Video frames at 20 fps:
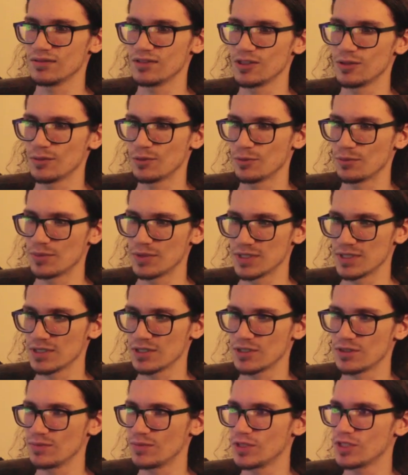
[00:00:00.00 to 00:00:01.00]

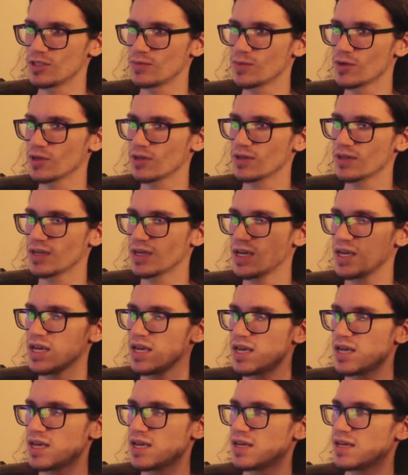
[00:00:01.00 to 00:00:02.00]
superposition benchmark.
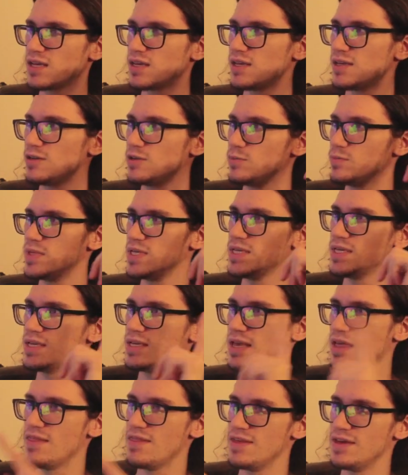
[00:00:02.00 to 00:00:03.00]
It'll
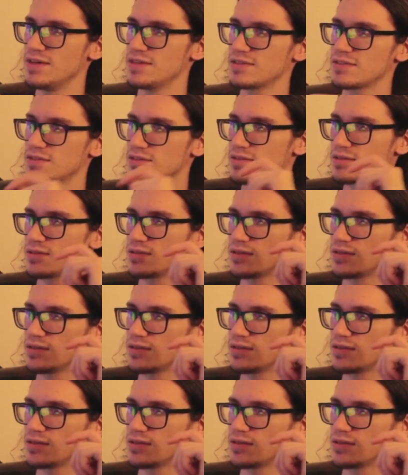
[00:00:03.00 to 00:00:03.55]
be this.